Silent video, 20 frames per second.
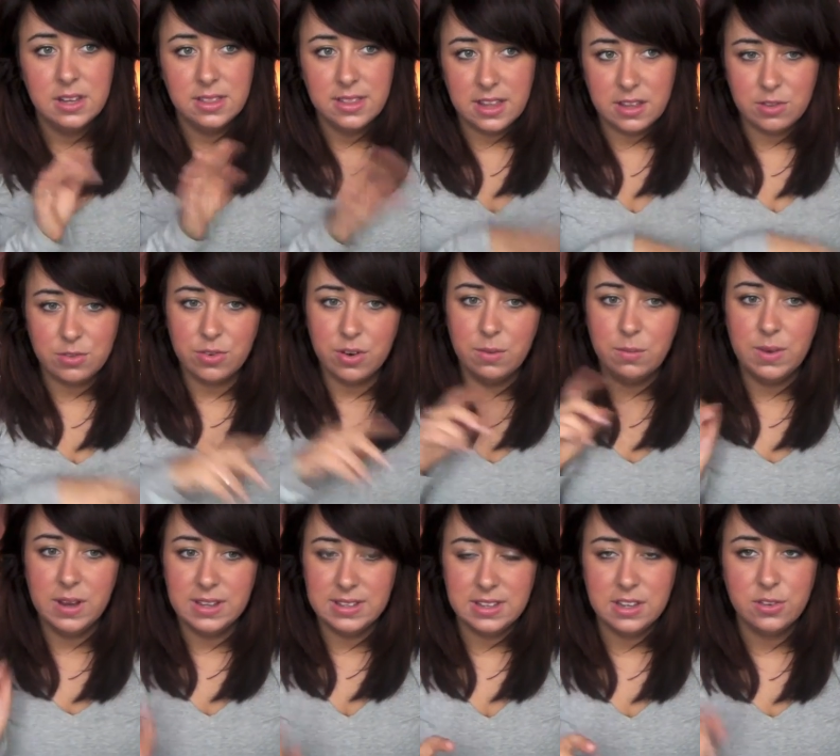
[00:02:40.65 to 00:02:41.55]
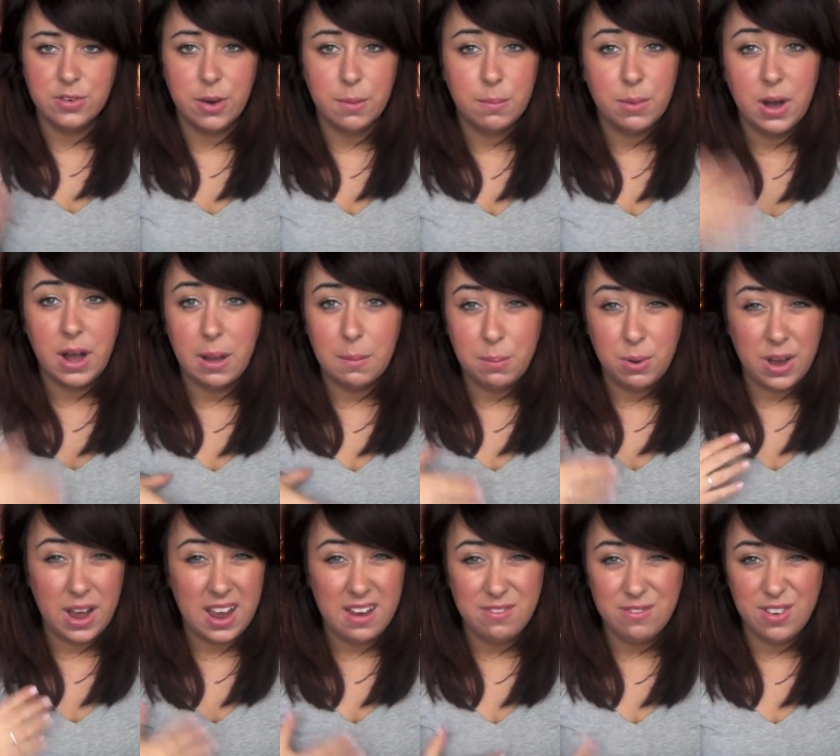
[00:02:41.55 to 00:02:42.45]
this from, where's this from, but I'll
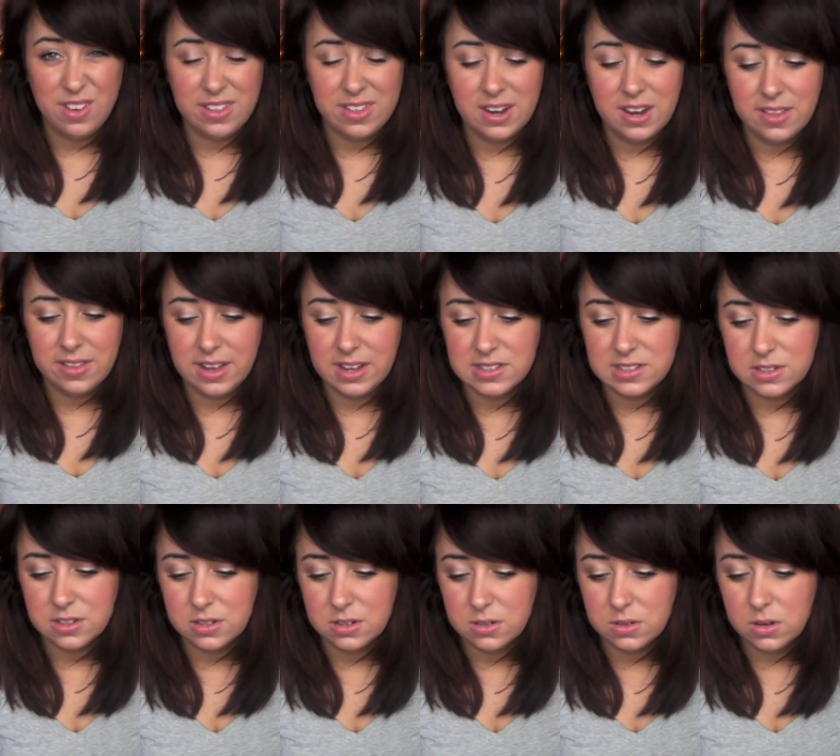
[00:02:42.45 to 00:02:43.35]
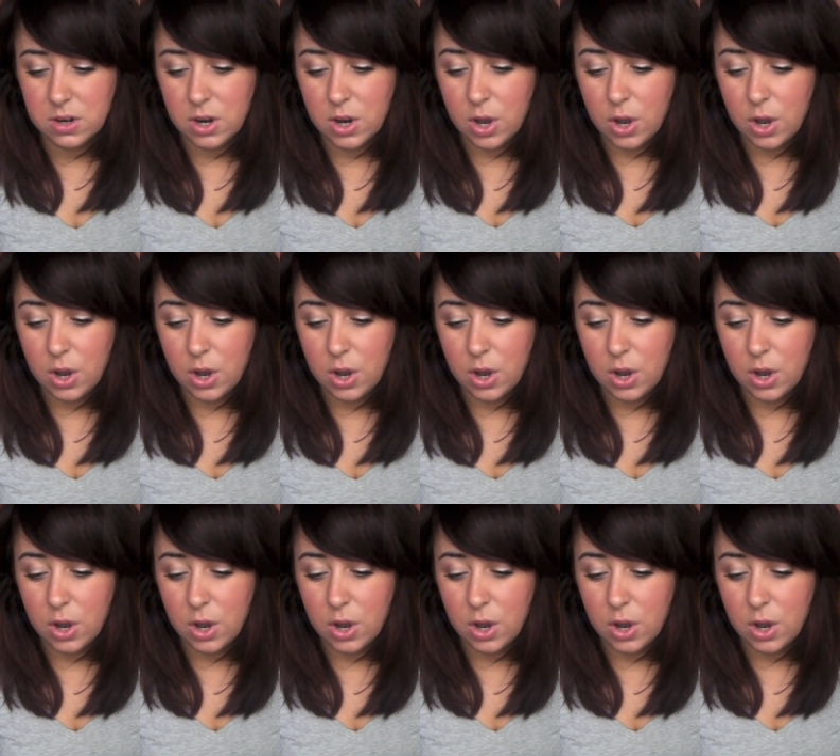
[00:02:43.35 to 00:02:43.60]
put everything in there, so